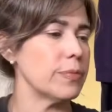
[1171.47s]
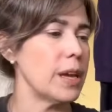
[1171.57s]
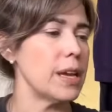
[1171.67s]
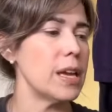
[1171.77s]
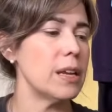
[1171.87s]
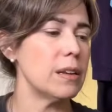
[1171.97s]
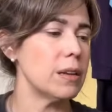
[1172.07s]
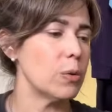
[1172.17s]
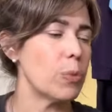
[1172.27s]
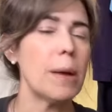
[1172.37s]
Again,
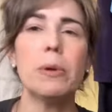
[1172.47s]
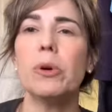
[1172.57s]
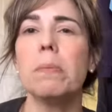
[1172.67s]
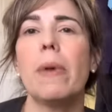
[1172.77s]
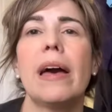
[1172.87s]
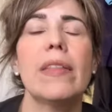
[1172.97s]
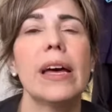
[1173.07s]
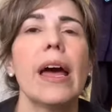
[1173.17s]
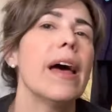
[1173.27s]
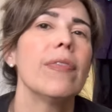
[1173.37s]
probably wouldn't buy
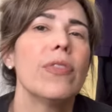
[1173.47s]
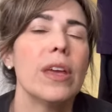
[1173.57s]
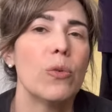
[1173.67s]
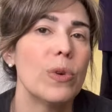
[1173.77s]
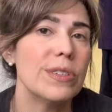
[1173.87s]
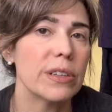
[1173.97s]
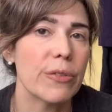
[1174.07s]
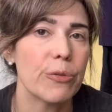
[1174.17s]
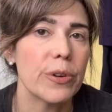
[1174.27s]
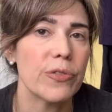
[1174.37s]
that at the retail
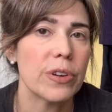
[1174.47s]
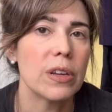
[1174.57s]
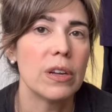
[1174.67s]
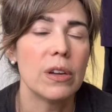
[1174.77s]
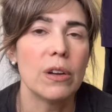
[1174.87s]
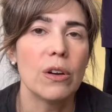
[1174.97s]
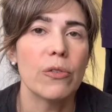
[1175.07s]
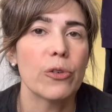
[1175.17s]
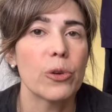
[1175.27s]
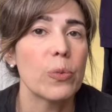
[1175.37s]
thrift
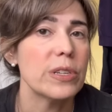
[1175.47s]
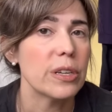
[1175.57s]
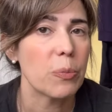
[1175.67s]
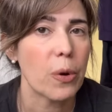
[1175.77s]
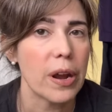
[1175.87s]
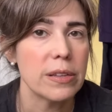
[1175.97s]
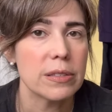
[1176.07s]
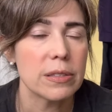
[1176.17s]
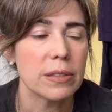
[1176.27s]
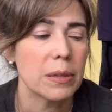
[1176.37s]
for the retail
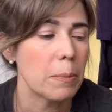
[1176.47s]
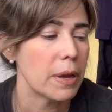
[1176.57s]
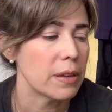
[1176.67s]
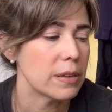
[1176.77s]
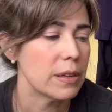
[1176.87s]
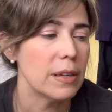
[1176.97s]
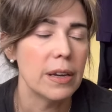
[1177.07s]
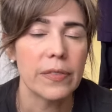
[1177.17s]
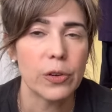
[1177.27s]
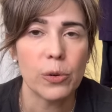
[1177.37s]
price, but
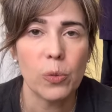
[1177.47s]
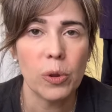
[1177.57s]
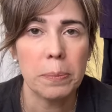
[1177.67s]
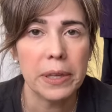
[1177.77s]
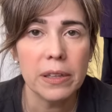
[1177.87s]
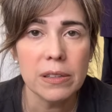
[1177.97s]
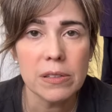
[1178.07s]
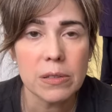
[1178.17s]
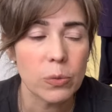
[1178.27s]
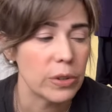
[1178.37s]
the Goodwill
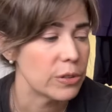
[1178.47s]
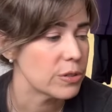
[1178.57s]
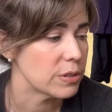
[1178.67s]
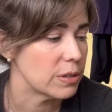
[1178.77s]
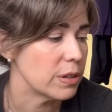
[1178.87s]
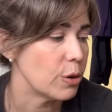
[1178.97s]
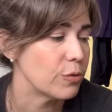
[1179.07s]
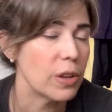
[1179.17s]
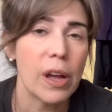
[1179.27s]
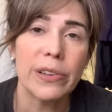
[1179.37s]
bins, when there's no
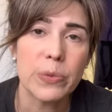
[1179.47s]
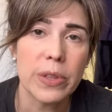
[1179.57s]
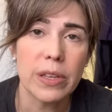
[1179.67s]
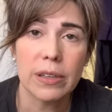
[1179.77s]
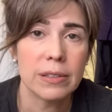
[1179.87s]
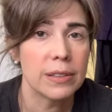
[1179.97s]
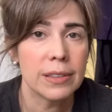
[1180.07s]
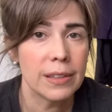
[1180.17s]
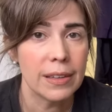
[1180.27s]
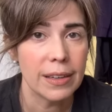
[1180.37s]
flaws with it,
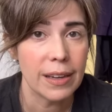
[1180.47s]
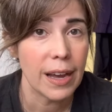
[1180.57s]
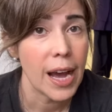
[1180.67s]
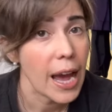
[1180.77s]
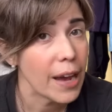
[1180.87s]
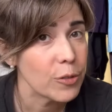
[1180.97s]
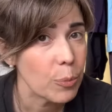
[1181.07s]
no